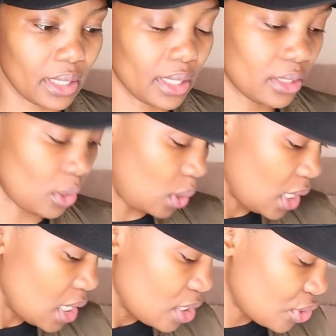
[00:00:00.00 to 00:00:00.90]
in the dog
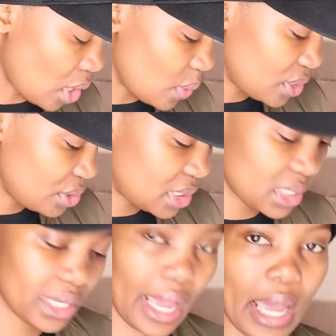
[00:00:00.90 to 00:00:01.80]
so i went to
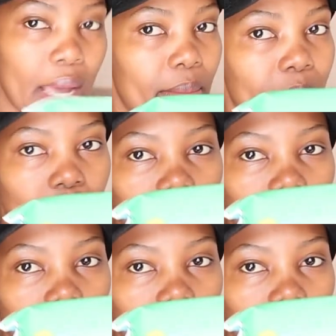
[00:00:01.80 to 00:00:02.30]
Dis-Chem